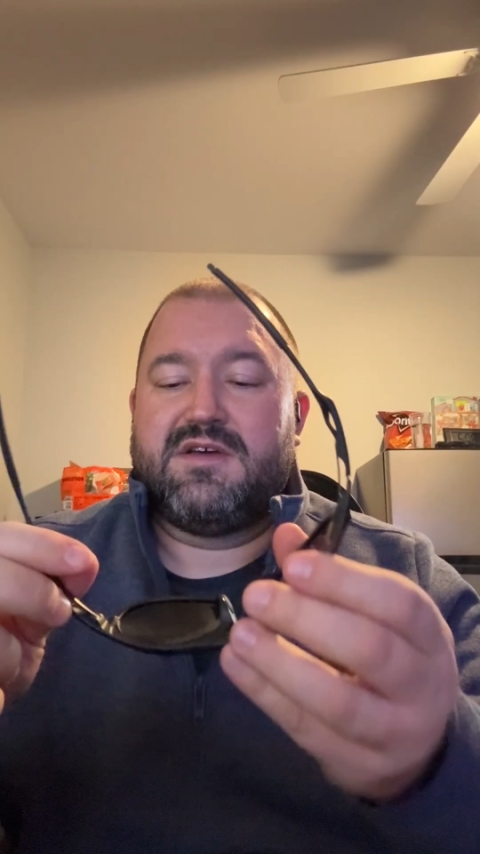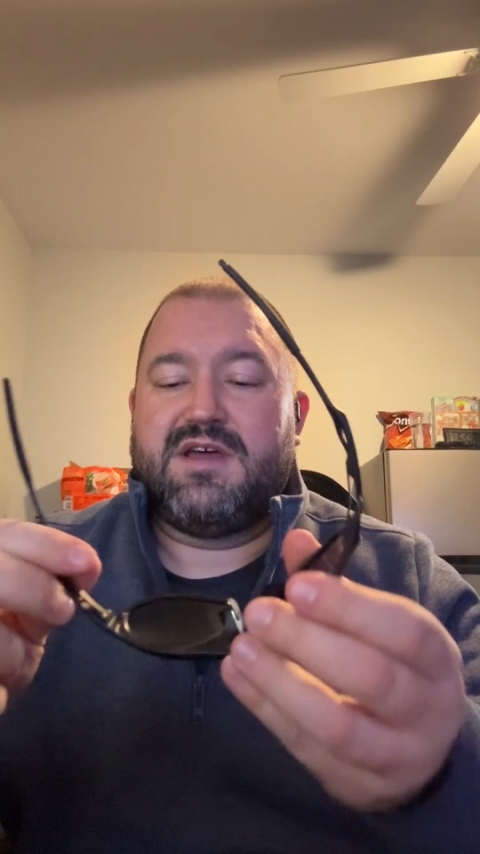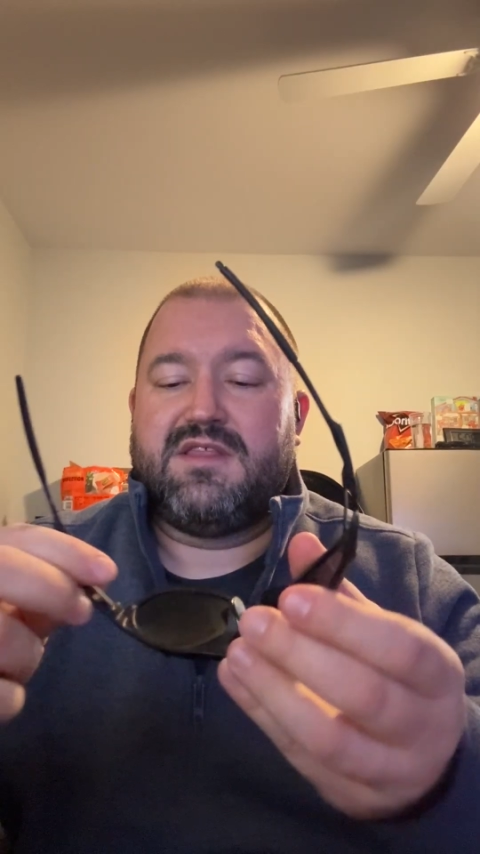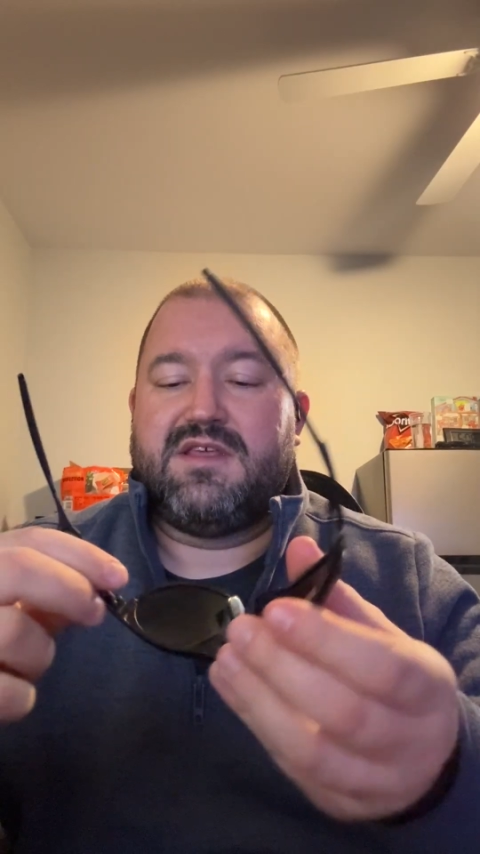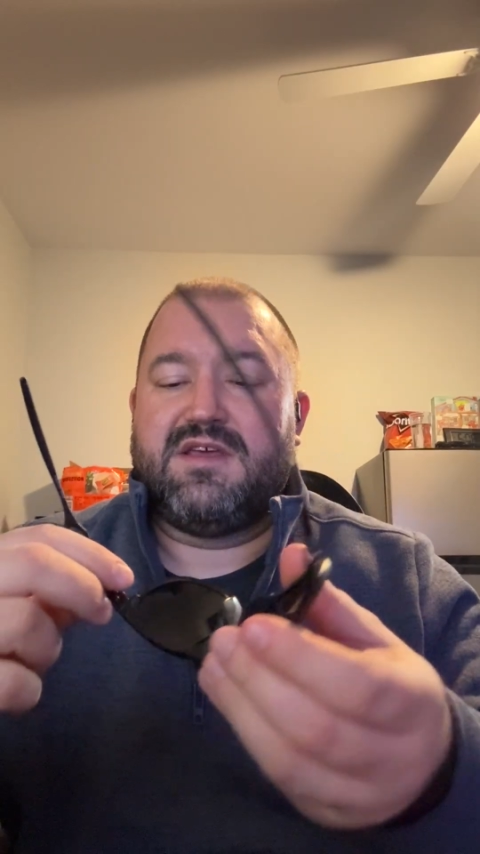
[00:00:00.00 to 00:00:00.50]

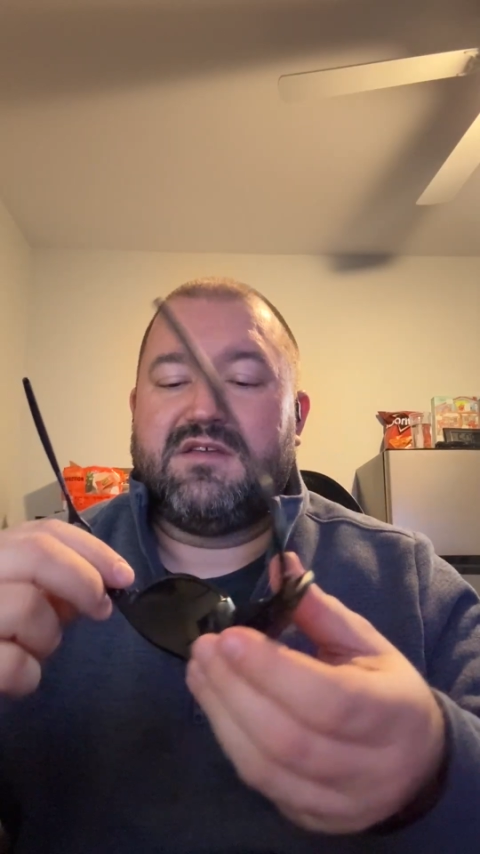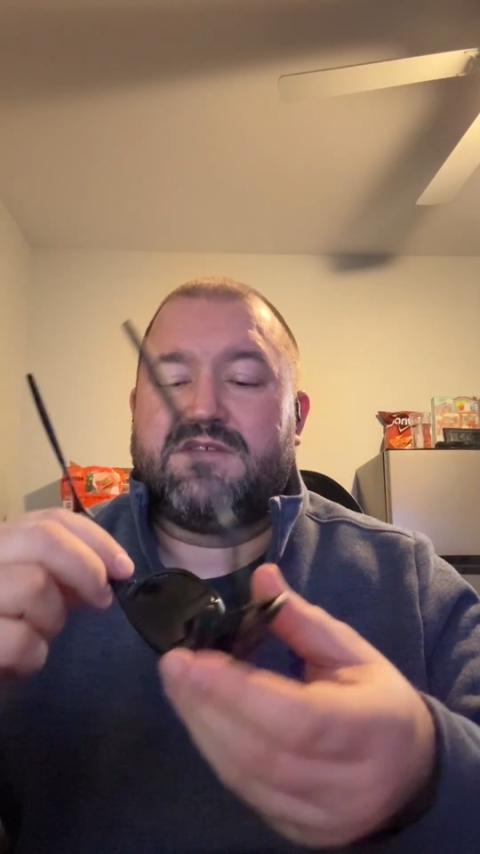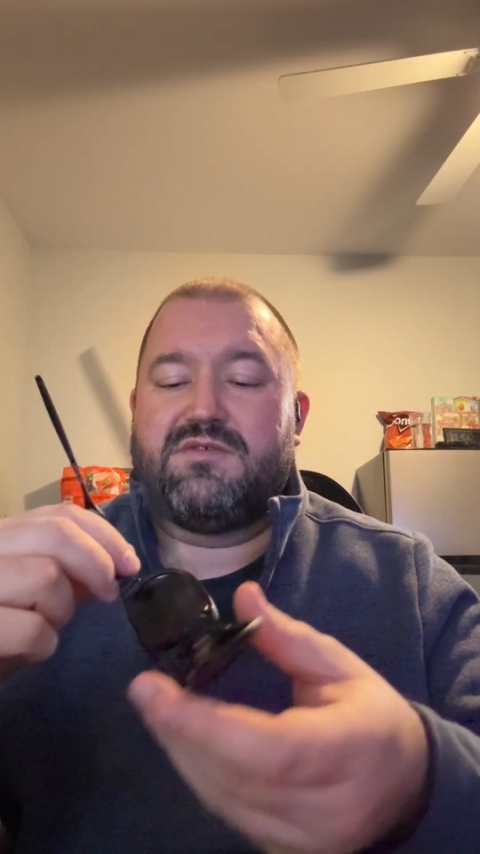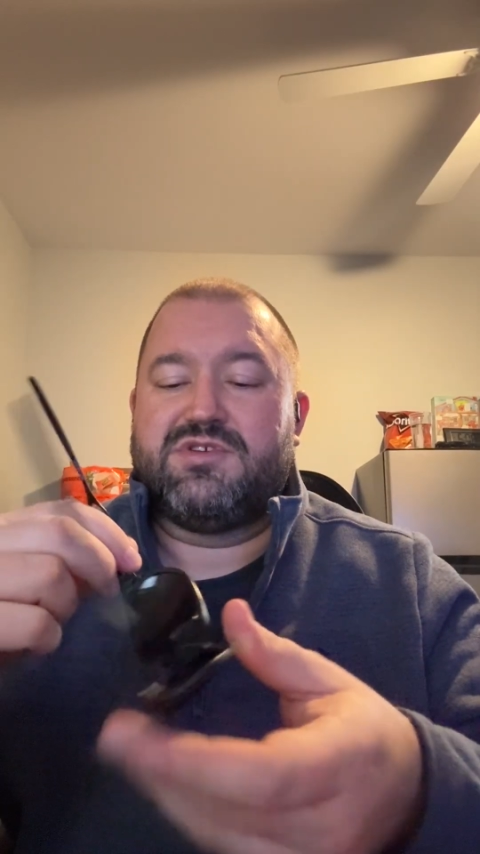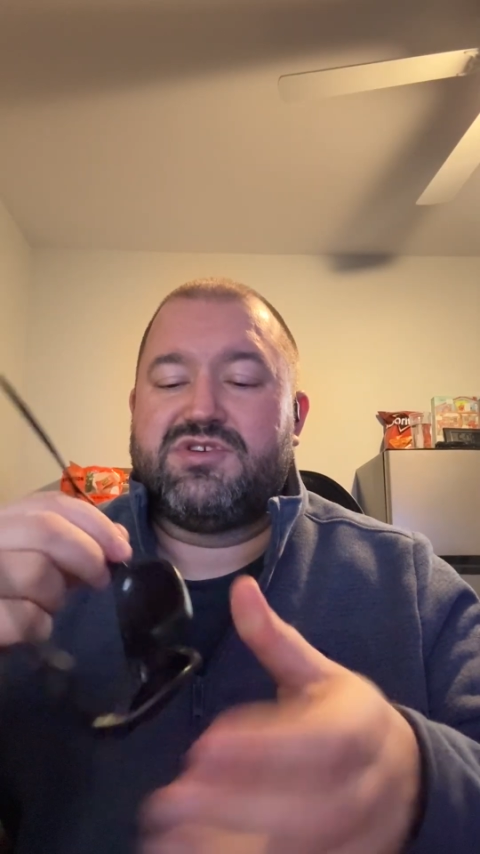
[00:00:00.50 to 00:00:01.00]
and then
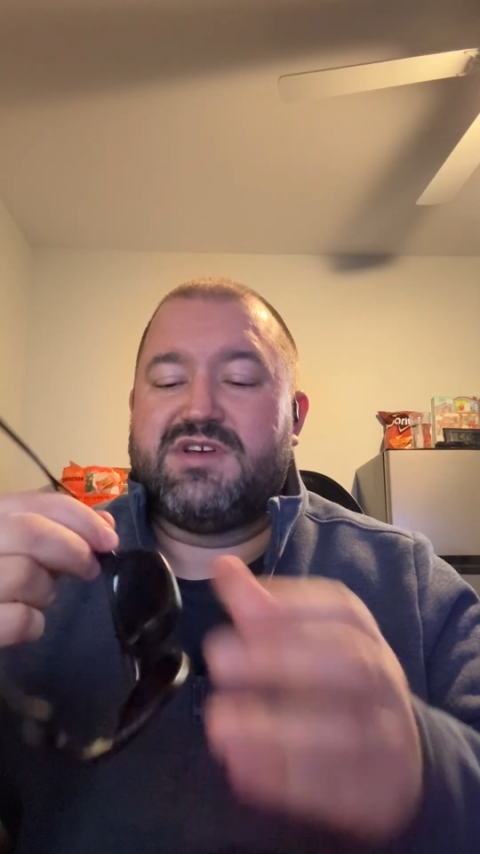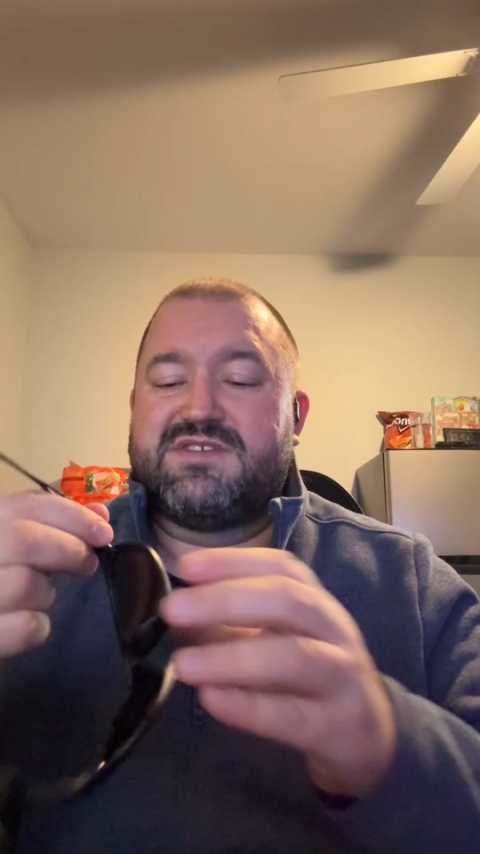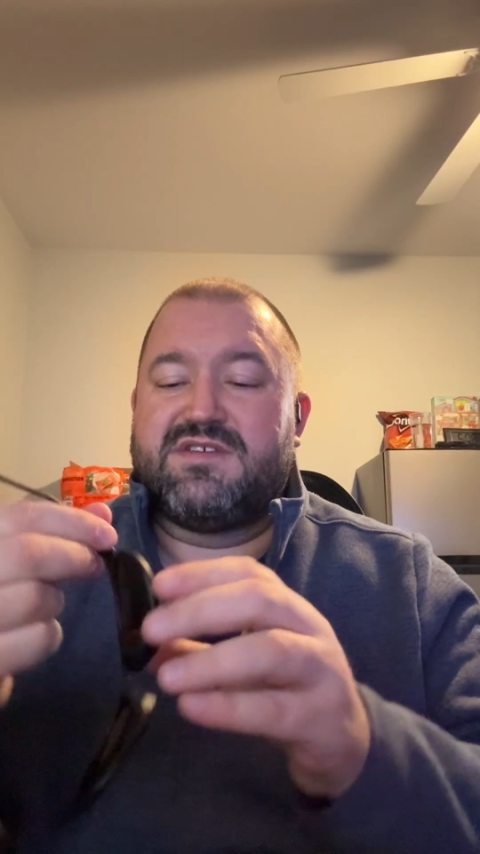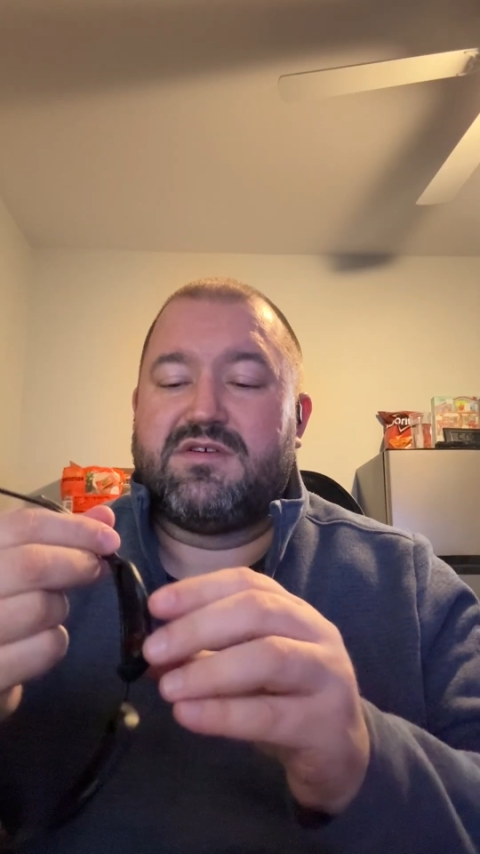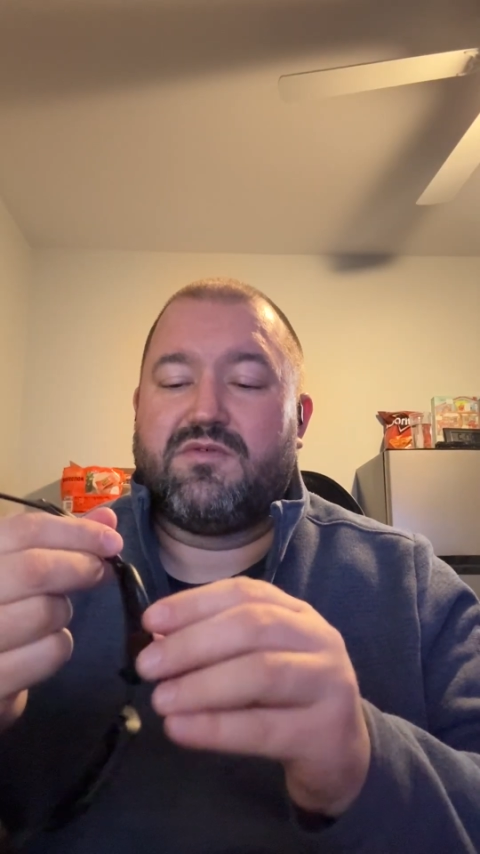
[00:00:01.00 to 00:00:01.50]
to adjust